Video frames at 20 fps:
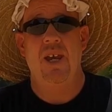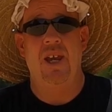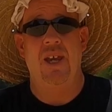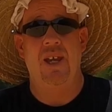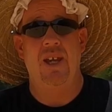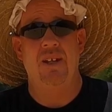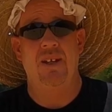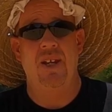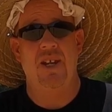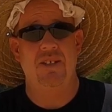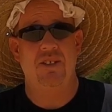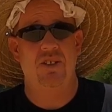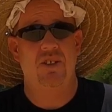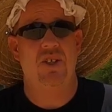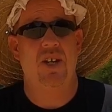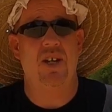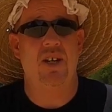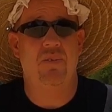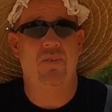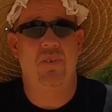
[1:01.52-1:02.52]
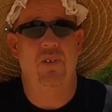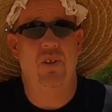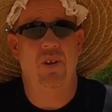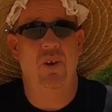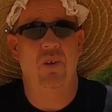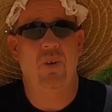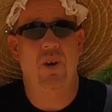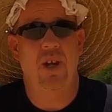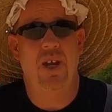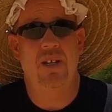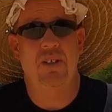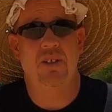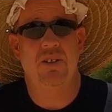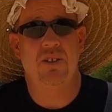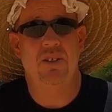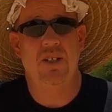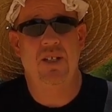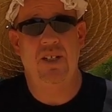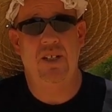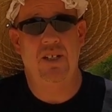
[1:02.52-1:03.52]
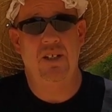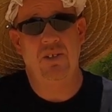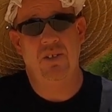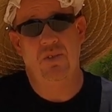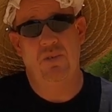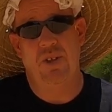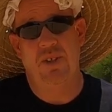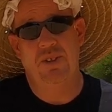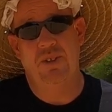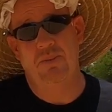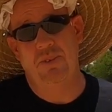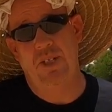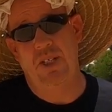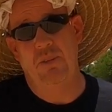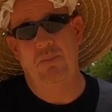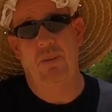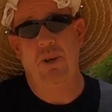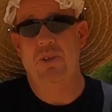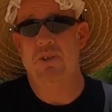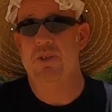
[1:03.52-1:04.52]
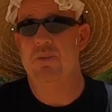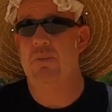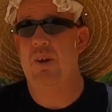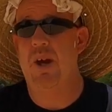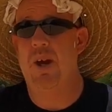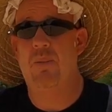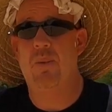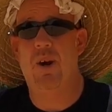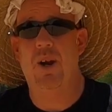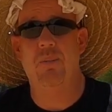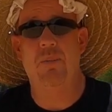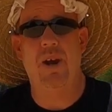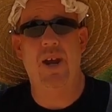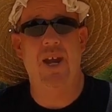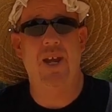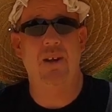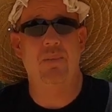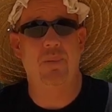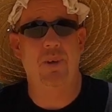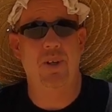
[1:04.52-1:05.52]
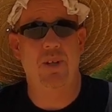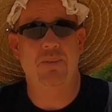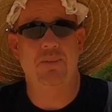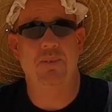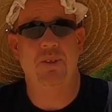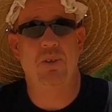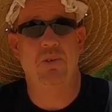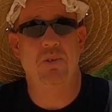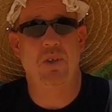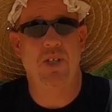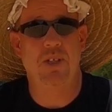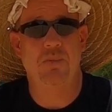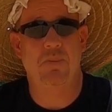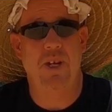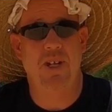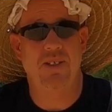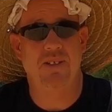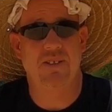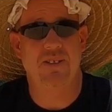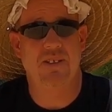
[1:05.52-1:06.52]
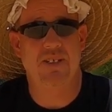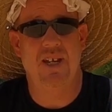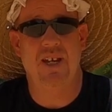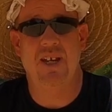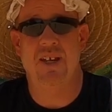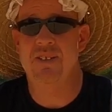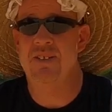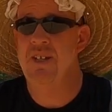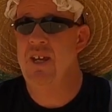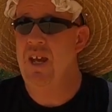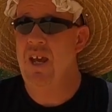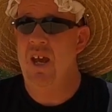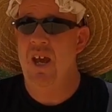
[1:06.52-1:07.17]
and daisy chain them for the local agency, and then just run some T-posts and barbed wire back, put up some no trespassing signs.